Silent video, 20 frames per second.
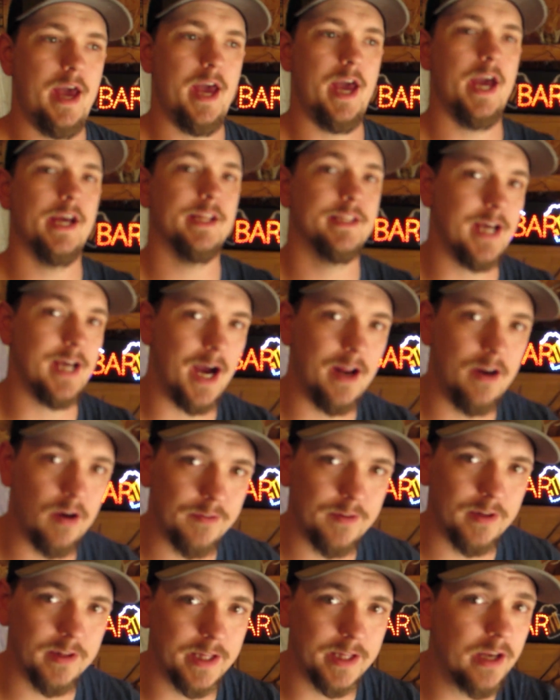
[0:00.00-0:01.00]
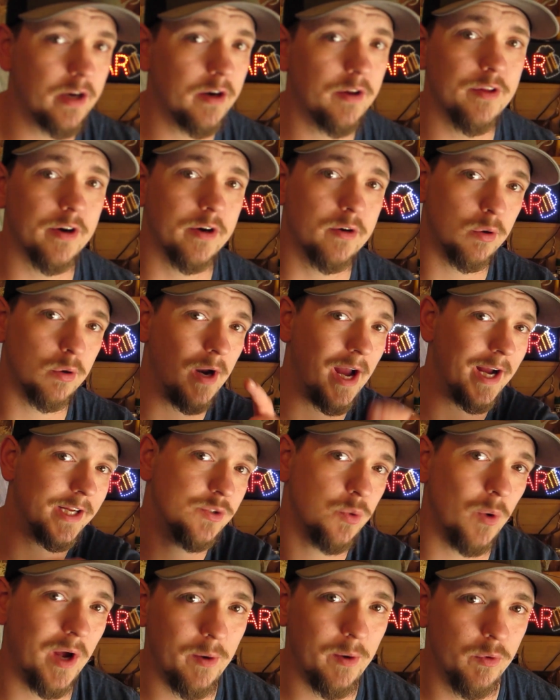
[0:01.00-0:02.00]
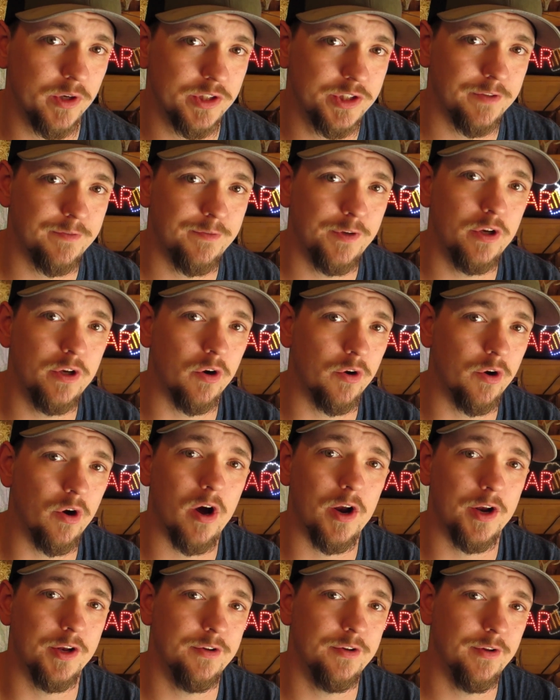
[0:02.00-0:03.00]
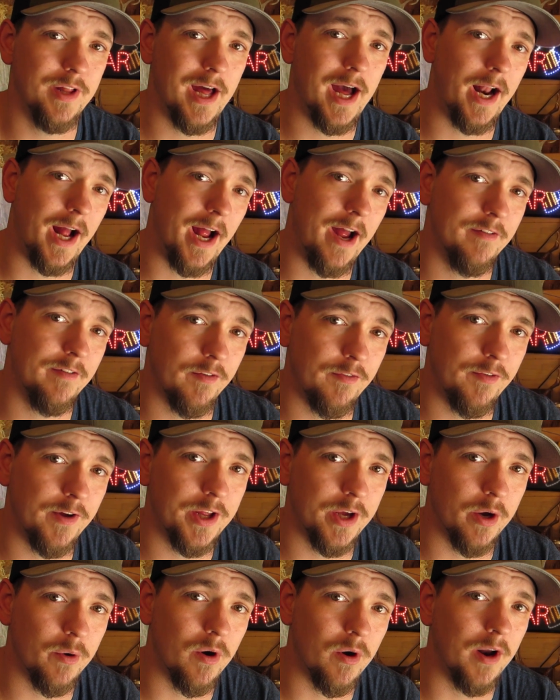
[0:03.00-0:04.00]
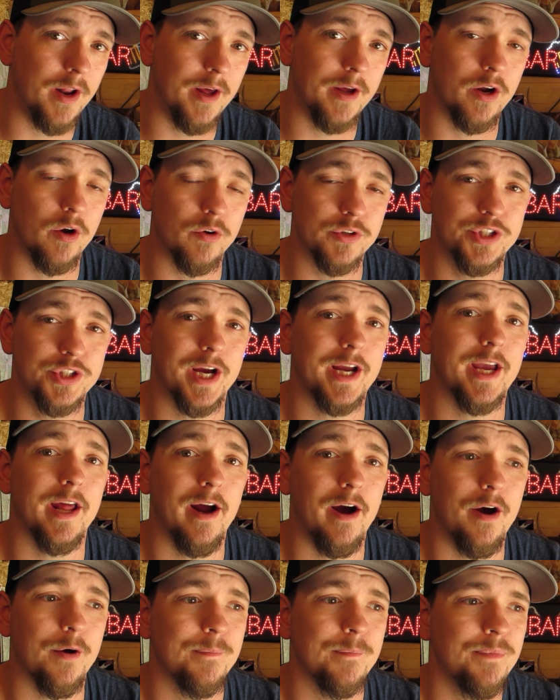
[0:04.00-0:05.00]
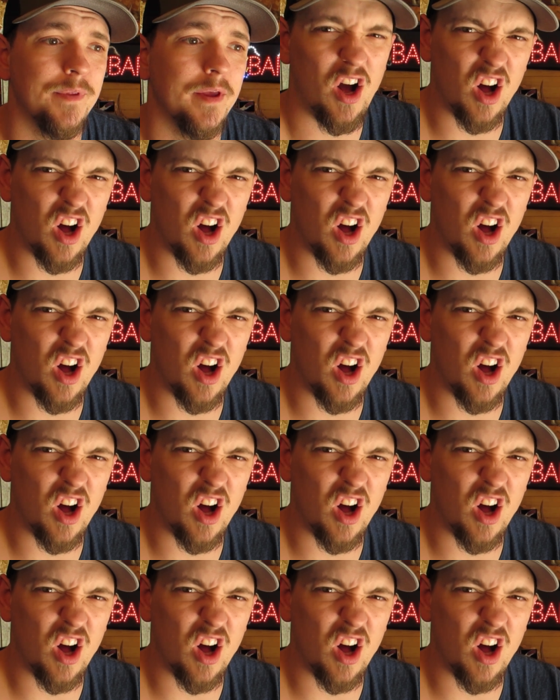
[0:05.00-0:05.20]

and tied on the leader the correct way, which if you don't know how to do that, I have a video on it. Go check it out.